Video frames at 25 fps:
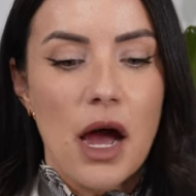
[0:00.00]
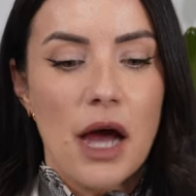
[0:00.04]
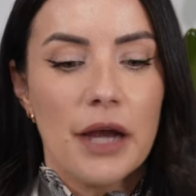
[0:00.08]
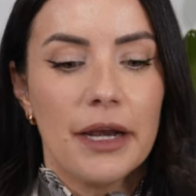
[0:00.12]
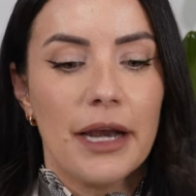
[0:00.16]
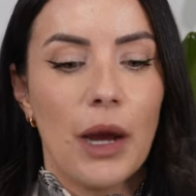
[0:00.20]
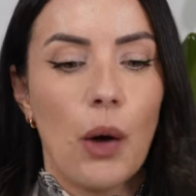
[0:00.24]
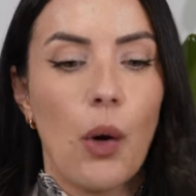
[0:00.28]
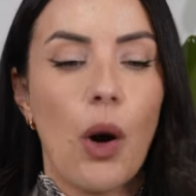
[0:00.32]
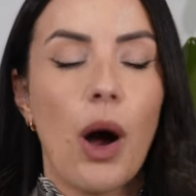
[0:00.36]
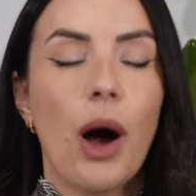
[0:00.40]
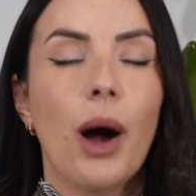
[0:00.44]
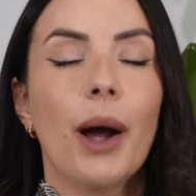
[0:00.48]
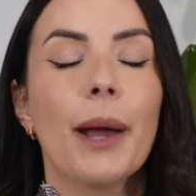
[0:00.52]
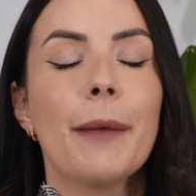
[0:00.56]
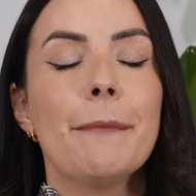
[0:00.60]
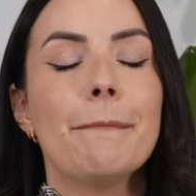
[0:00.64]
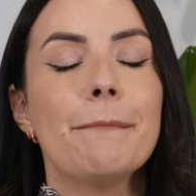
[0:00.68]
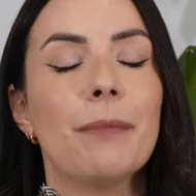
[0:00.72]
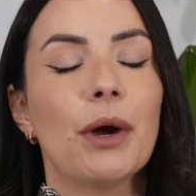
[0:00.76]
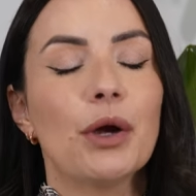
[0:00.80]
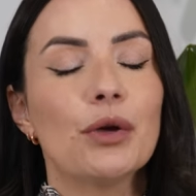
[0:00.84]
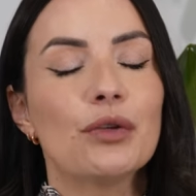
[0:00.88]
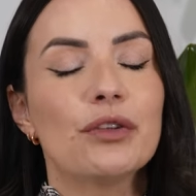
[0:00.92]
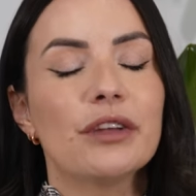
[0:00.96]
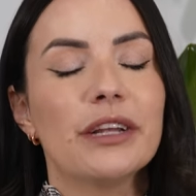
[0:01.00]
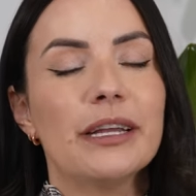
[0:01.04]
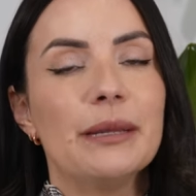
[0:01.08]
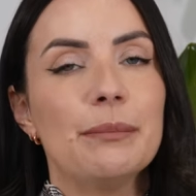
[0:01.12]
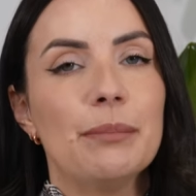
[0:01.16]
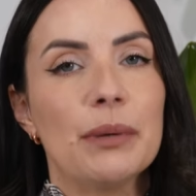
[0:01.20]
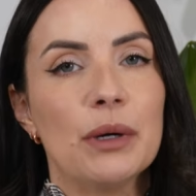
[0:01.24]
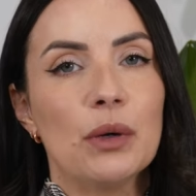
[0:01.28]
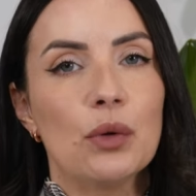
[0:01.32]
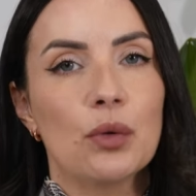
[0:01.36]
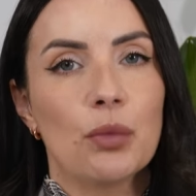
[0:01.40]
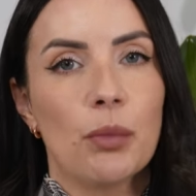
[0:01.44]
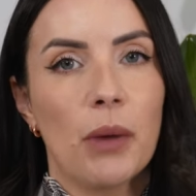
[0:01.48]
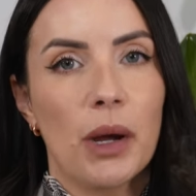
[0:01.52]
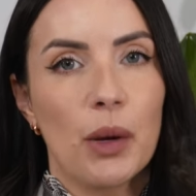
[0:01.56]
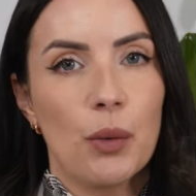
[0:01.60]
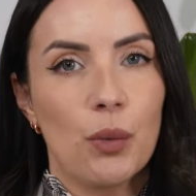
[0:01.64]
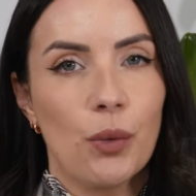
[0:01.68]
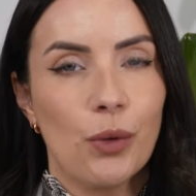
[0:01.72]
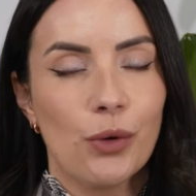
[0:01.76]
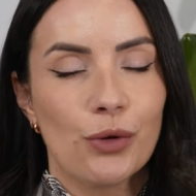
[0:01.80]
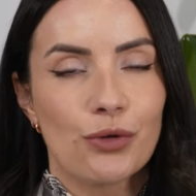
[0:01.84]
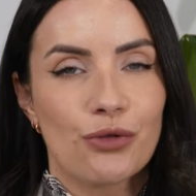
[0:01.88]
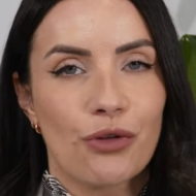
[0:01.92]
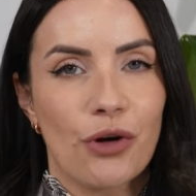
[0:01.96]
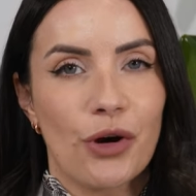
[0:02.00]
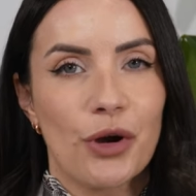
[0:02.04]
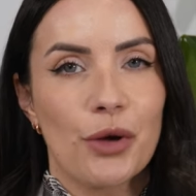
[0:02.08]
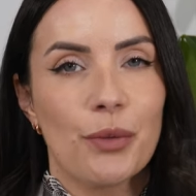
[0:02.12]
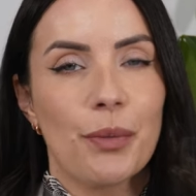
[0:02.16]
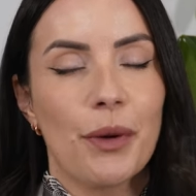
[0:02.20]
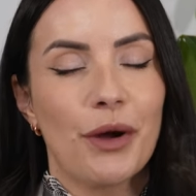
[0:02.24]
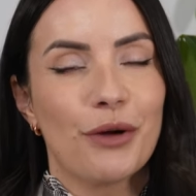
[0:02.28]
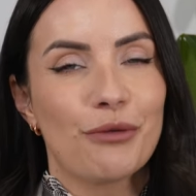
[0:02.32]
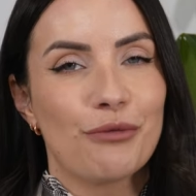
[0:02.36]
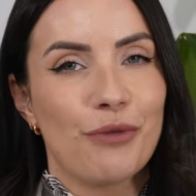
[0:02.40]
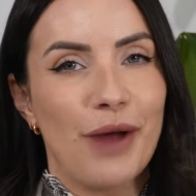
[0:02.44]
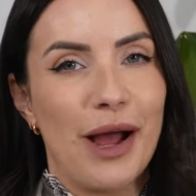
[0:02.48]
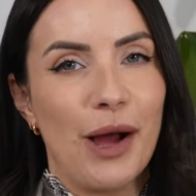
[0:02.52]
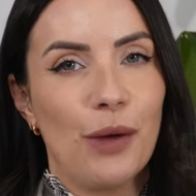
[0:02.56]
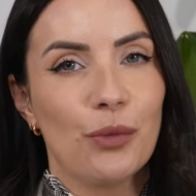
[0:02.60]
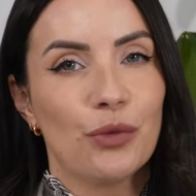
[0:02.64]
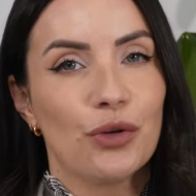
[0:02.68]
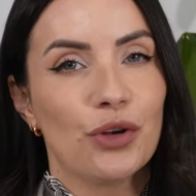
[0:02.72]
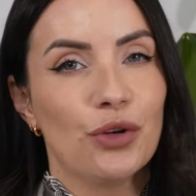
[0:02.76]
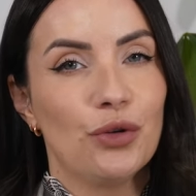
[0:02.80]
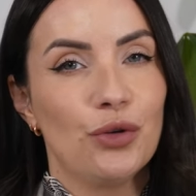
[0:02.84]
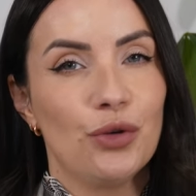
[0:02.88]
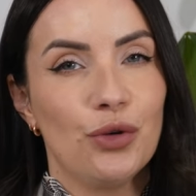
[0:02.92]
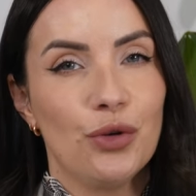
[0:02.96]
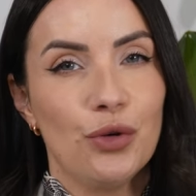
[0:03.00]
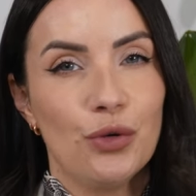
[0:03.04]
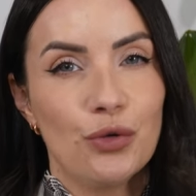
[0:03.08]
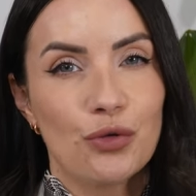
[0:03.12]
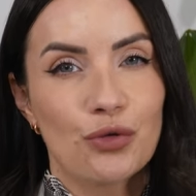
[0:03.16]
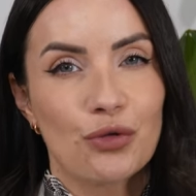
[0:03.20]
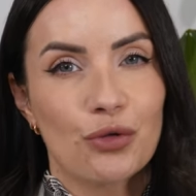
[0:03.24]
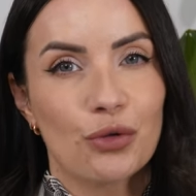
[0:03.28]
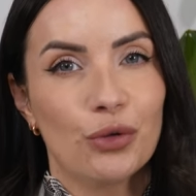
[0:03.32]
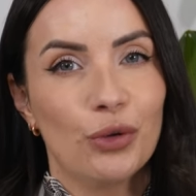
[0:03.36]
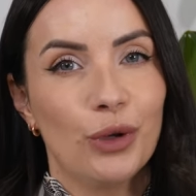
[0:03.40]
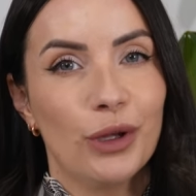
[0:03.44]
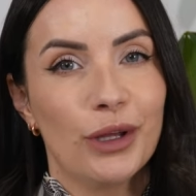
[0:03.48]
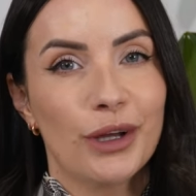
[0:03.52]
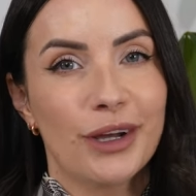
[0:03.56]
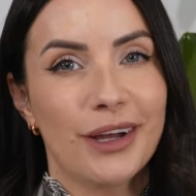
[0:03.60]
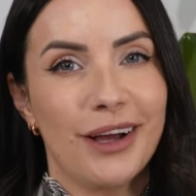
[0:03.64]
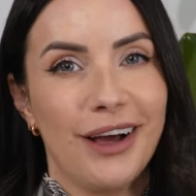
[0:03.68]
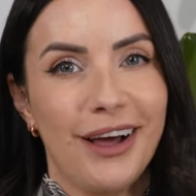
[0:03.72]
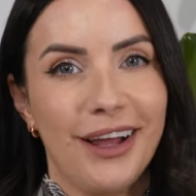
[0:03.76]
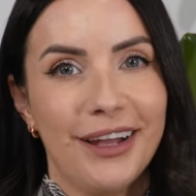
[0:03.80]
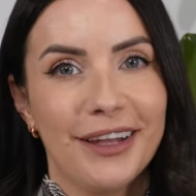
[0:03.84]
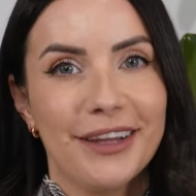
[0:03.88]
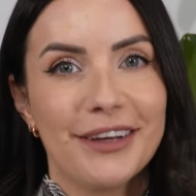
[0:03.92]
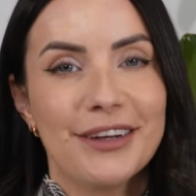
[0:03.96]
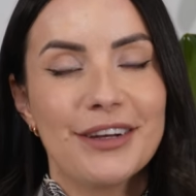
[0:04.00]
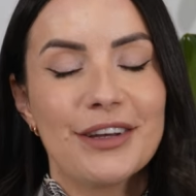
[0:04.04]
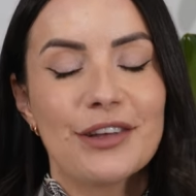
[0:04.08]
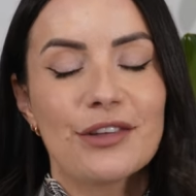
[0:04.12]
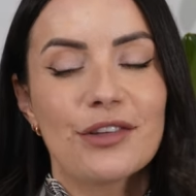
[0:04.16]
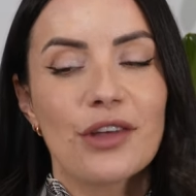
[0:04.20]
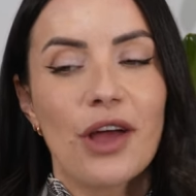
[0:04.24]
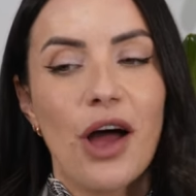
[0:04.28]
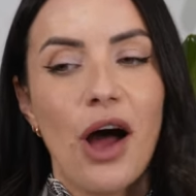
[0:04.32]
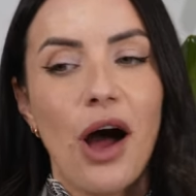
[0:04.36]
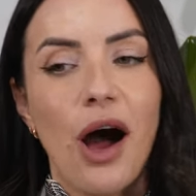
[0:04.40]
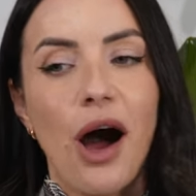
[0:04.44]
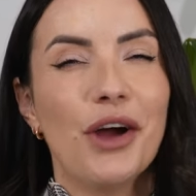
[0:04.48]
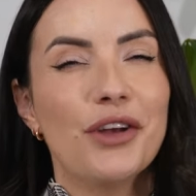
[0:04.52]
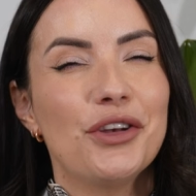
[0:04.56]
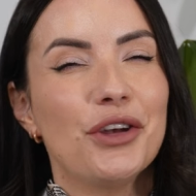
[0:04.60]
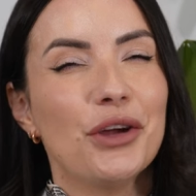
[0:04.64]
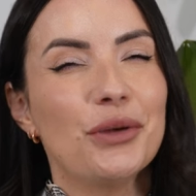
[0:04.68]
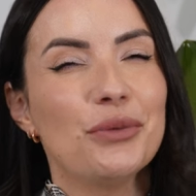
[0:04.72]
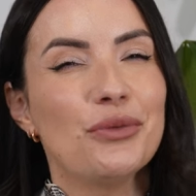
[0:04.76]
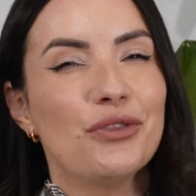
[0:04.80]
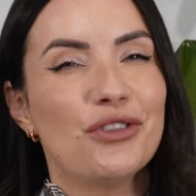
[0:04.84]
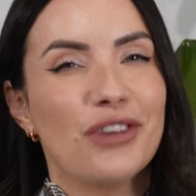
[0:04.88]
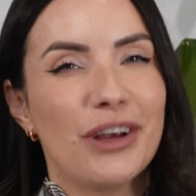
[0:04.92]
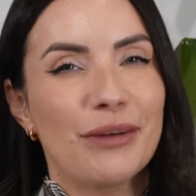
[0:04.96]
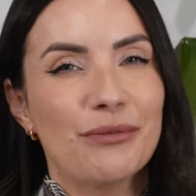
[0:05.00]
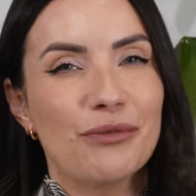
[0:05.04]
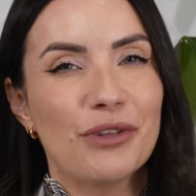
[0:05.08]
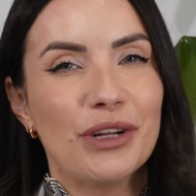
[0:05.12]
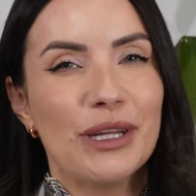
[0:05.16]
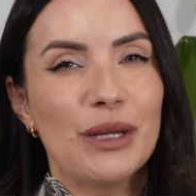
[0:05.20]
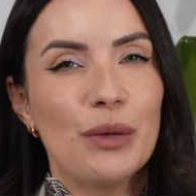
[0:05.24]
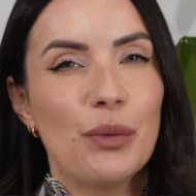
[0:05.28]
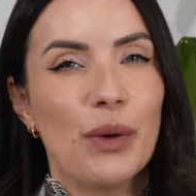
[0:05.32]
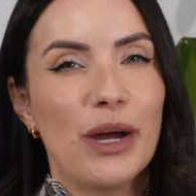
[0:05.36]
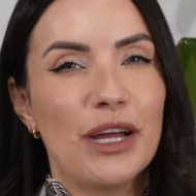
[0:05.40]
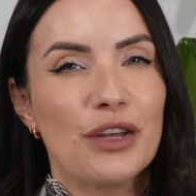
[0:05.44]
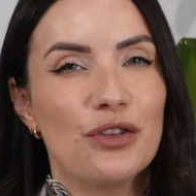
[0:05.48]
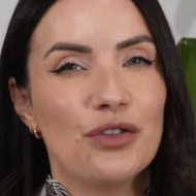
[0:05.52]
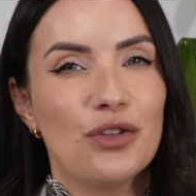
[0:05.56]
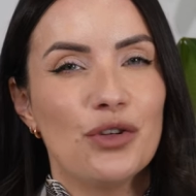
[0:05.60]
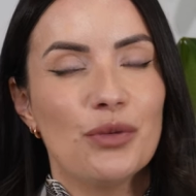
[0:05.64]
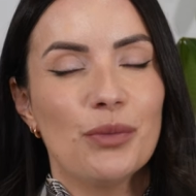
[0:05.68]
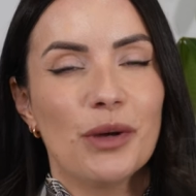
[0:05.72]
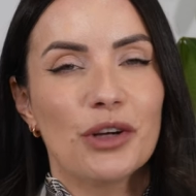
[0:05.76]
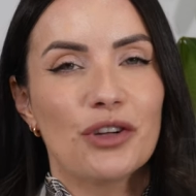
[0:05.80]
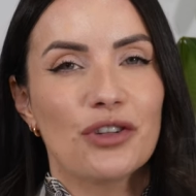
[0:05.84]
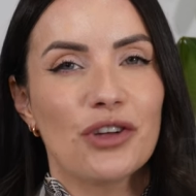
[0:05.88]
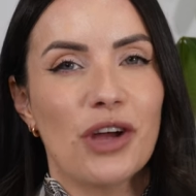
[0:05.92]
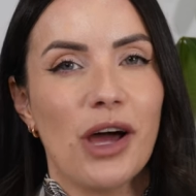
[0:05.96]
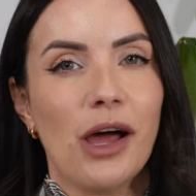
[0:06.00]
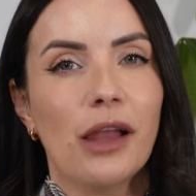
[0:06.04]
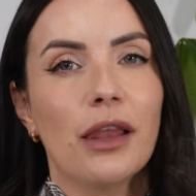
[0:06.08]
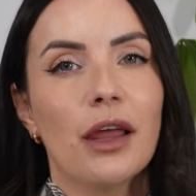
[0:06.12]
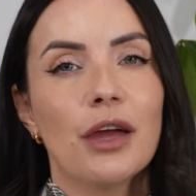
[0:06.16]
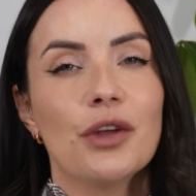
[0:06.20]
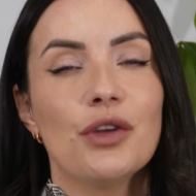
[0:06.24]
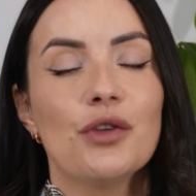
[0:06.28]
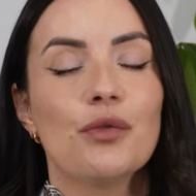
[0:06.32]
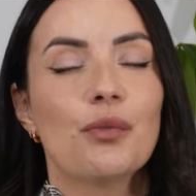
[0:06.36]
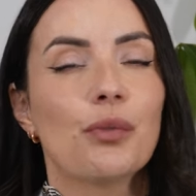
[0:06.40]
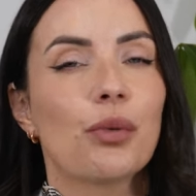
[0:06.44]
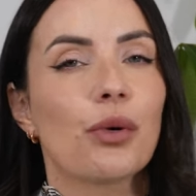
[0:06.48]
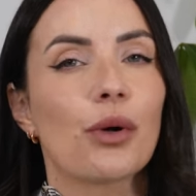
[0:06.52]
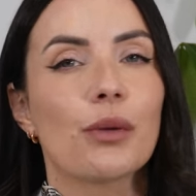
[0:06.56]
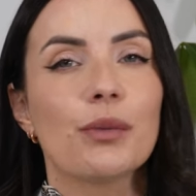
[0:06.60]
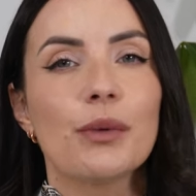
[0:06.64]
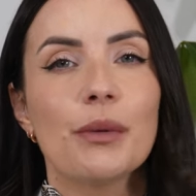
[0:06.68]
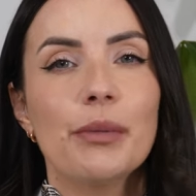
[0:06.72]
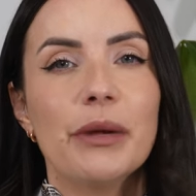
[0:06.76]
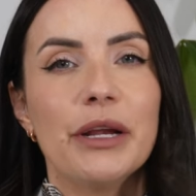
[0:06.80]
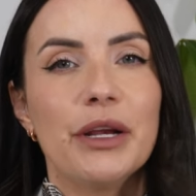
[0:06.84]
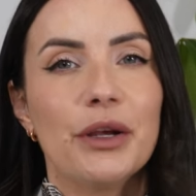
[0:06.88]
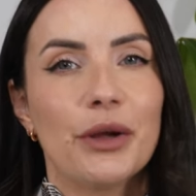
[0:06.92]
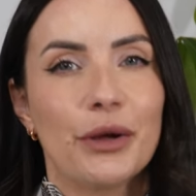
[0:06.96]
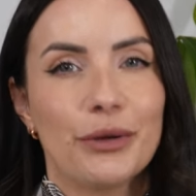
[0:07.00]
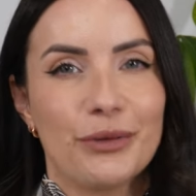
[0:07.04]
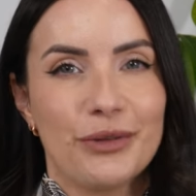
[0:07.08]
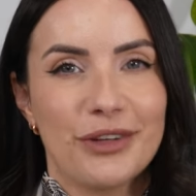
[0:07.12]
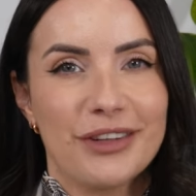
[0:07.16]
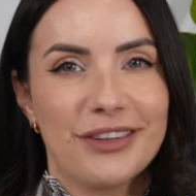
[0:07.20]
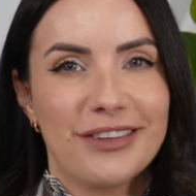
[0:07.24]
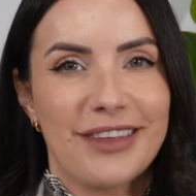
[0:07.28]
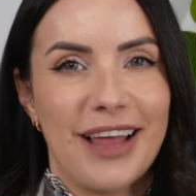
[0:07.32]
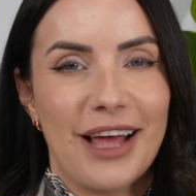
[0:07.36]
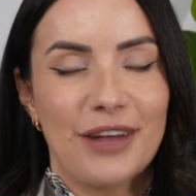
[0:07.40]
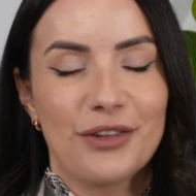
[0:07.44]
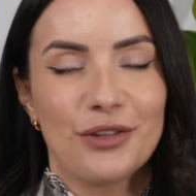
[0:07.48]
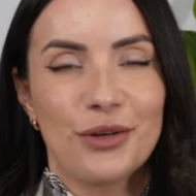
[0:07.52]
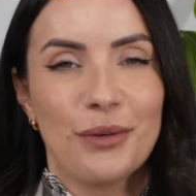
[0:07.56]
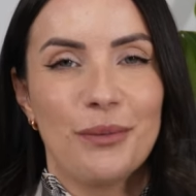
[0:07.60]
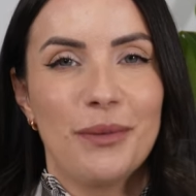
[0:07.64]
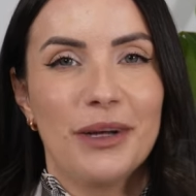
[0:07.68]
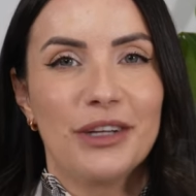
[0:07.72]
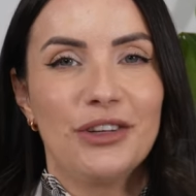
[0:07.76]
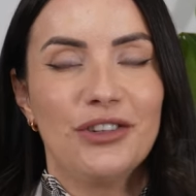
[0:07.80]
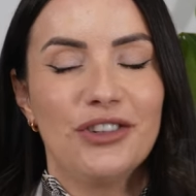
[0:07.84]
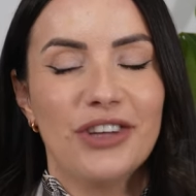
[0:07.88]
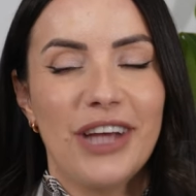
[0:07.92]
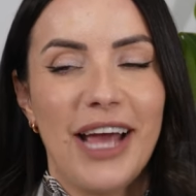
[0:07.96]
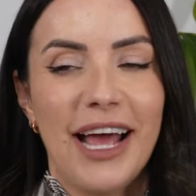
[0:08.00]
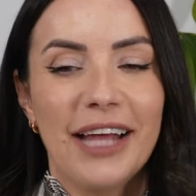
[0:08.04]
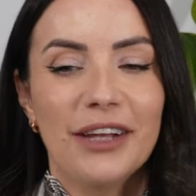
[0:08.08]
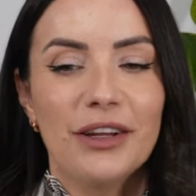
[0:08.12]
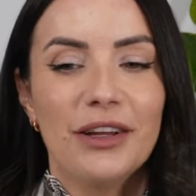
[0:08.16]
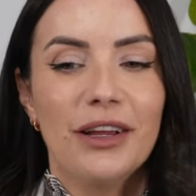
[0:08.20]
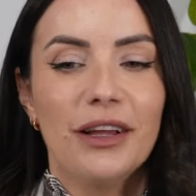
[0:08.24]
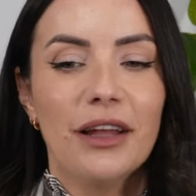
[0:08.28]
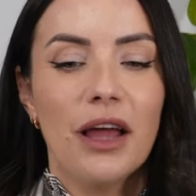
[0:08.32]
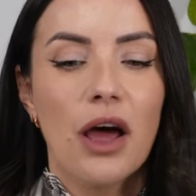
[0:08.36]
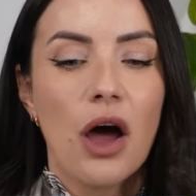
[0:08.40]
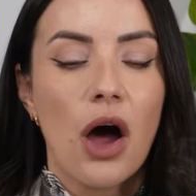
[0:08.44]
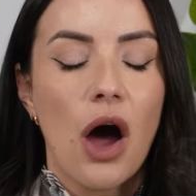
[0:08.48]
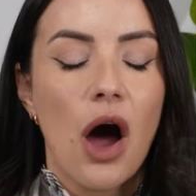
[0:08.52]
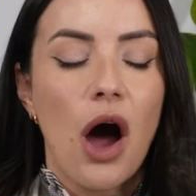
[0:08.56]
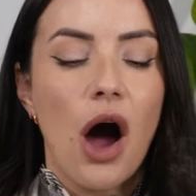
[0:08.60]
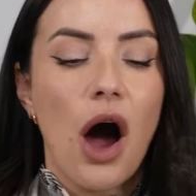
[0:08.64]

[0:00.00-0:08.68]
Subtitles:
Now, I mostly build my wardrobe around neutral colors. I don't generally wear too much color. You've probably noticed that on my channel.